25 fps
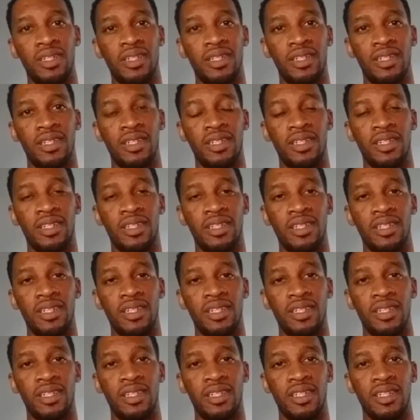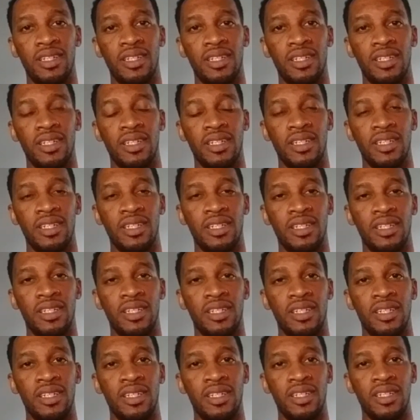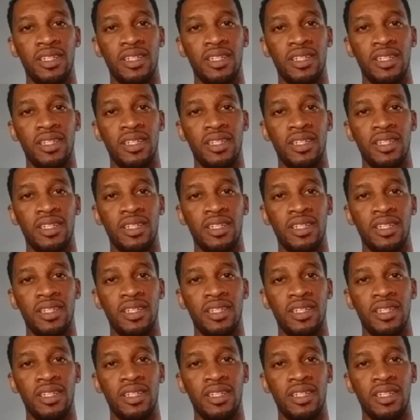[no speech]